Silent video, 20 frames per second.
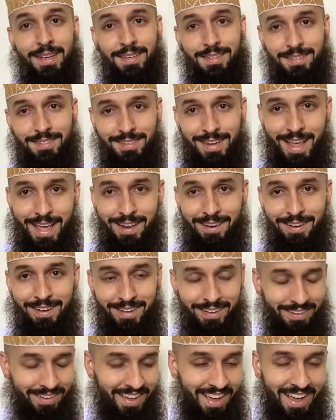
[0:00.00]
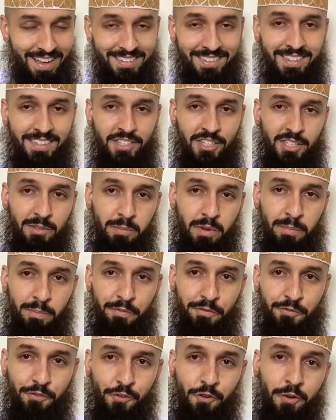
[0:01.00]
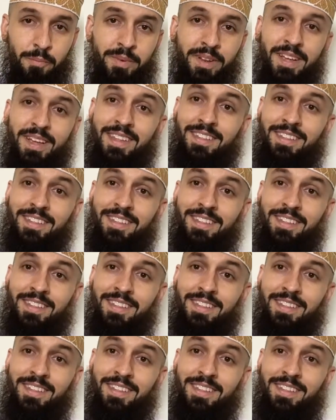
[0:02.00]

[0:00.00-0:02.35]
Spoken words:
standing as they should be performed.